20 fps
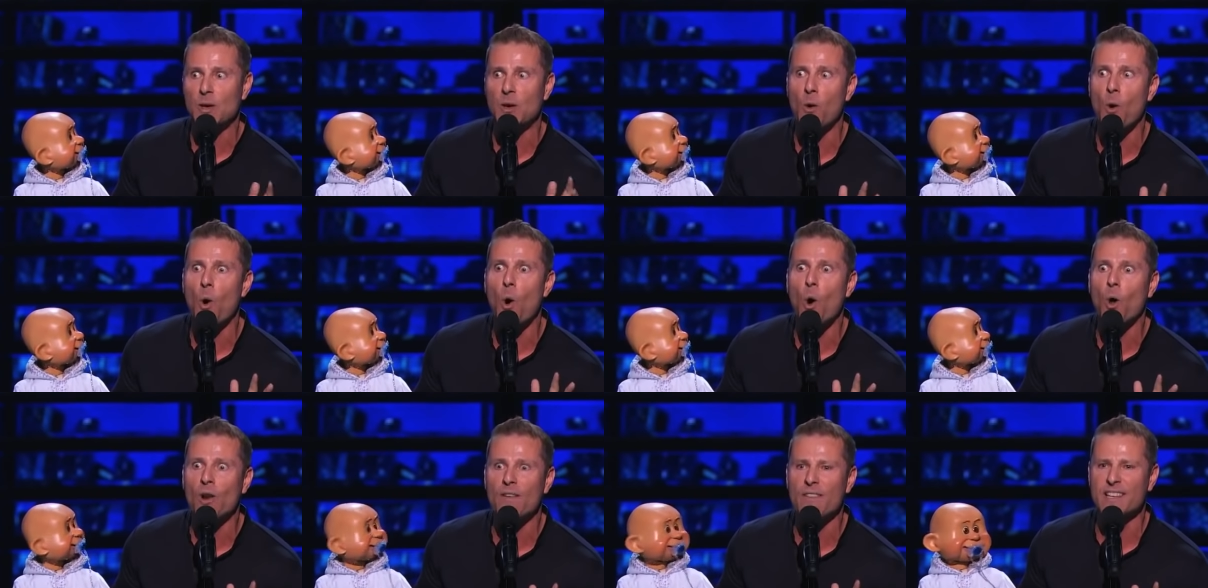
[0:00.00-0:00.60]
Speaker 1: when
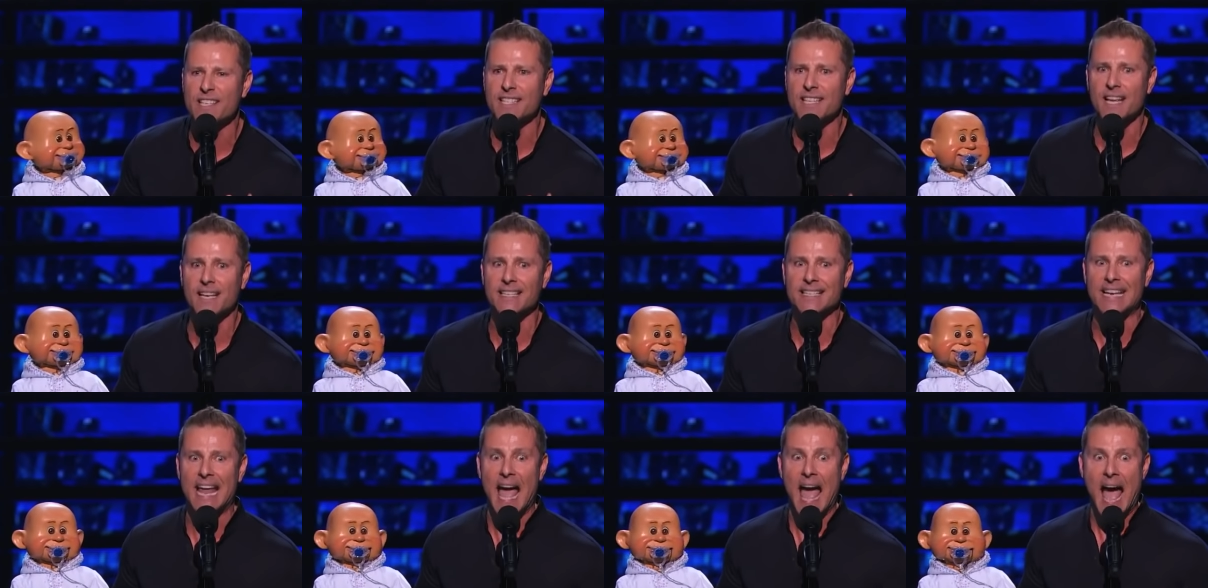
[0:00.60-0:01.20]
all of a
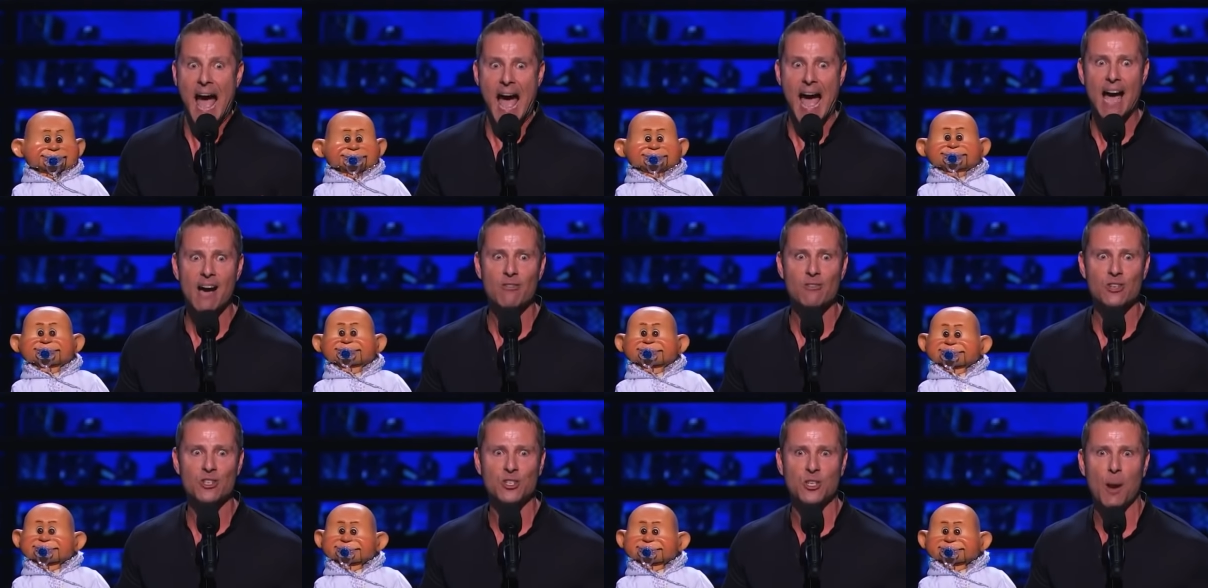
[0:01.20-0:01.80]
sudden
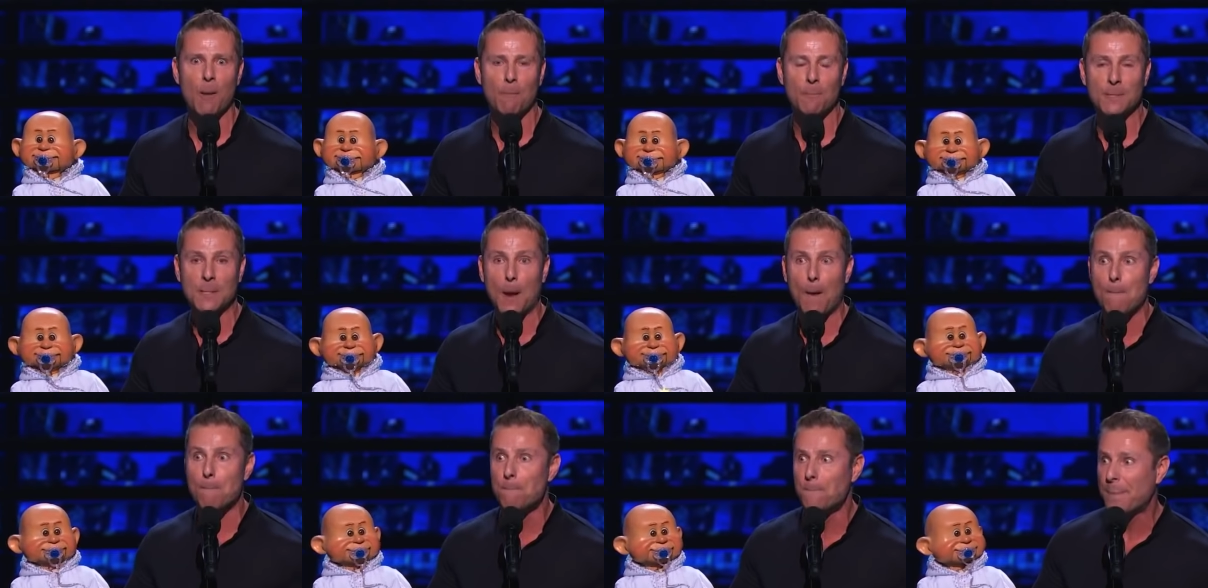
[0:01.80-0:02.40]
out jumped
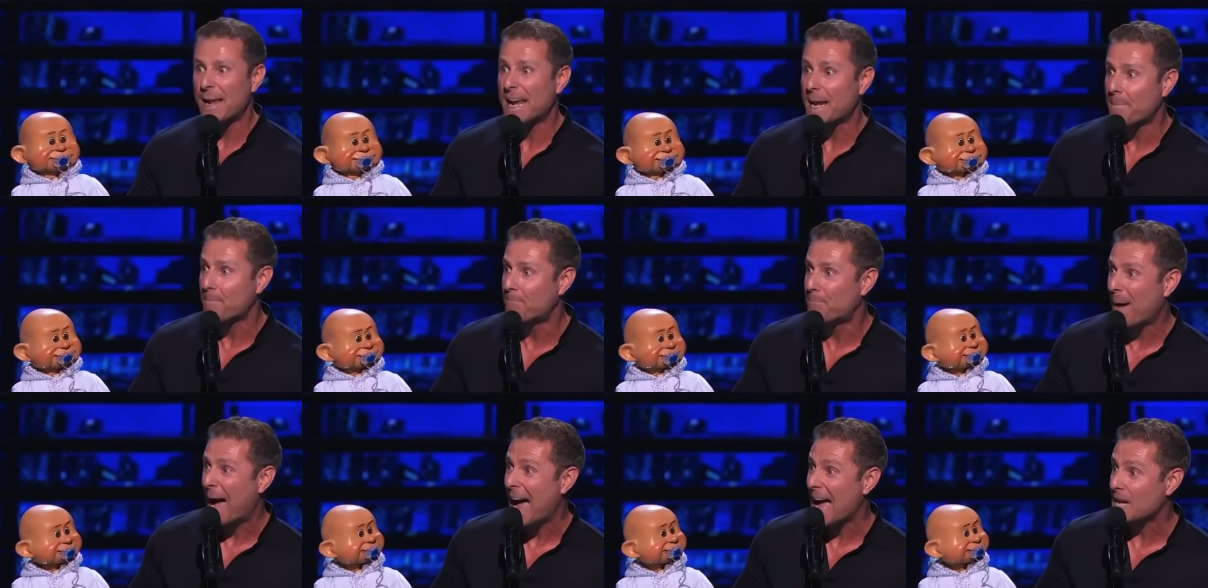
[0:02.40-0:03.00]
a big
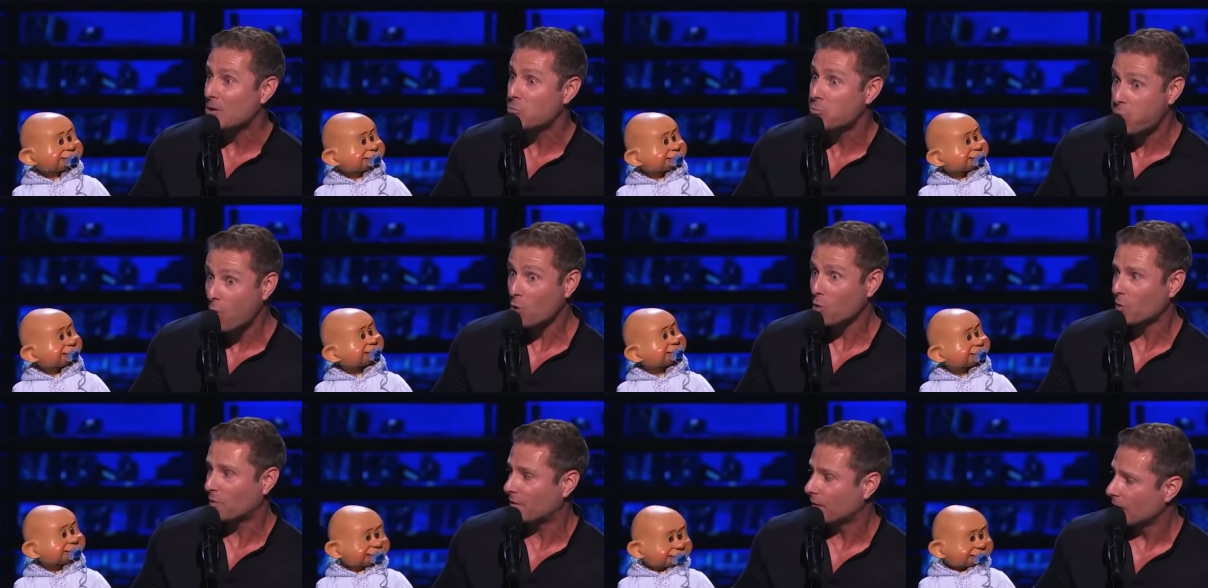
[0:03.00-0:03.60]
bad
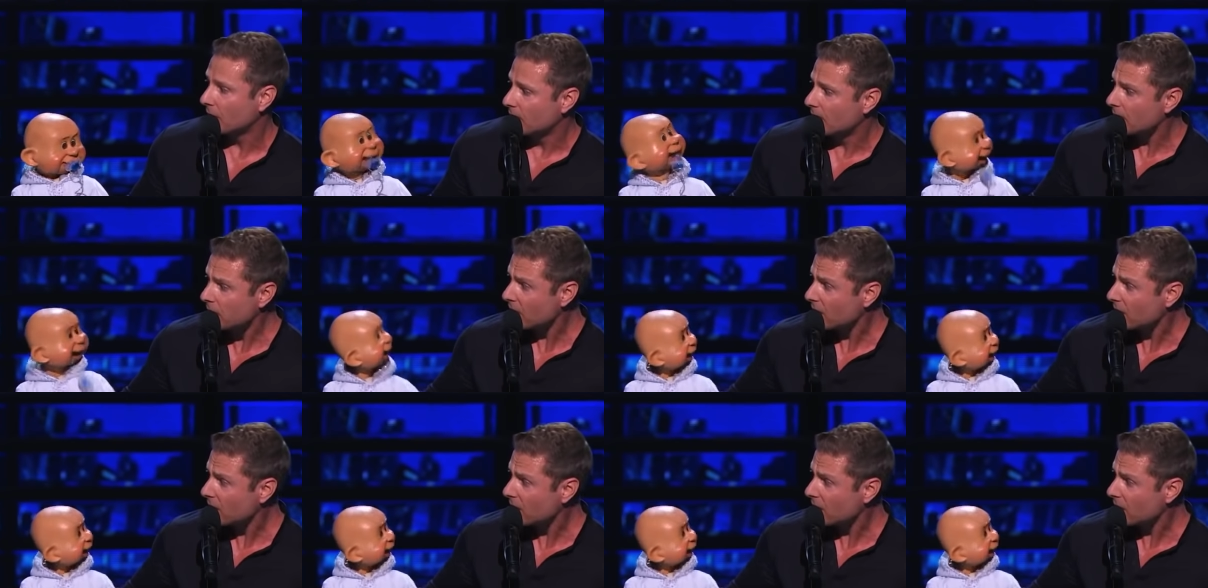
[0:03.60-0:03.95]
wolf. Wolf?